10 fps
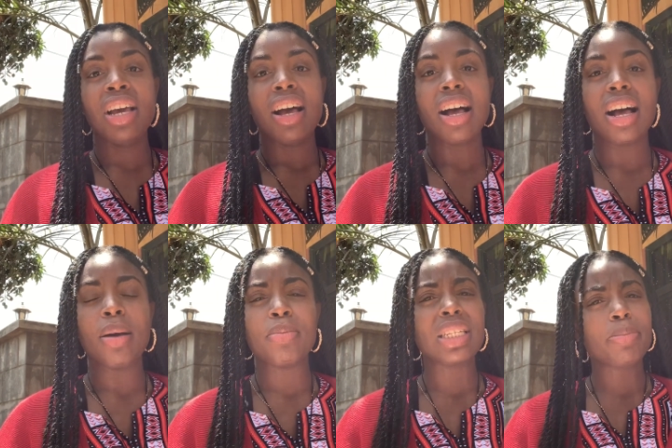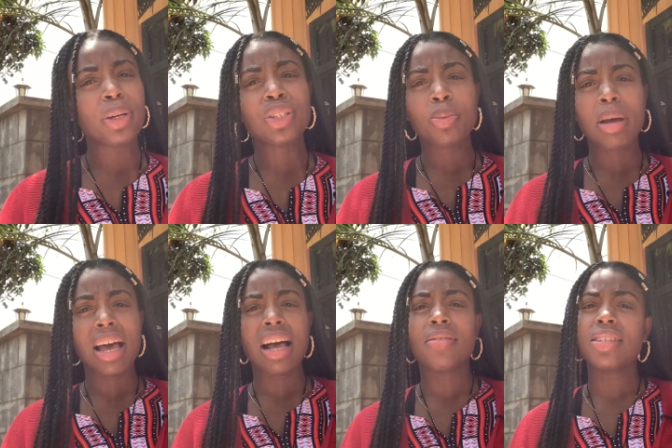um, spiritual
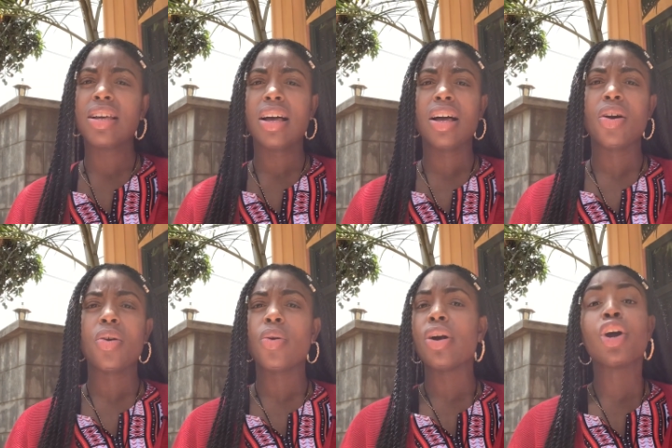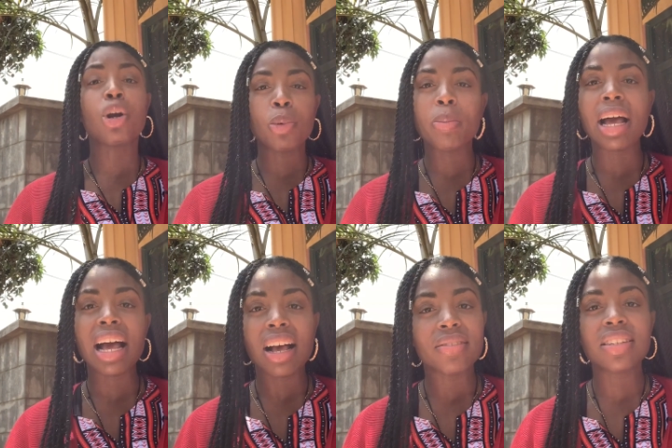baths uh, or herbal
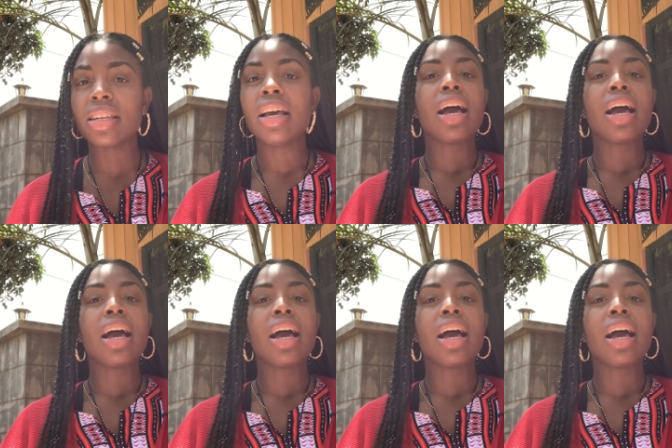baths,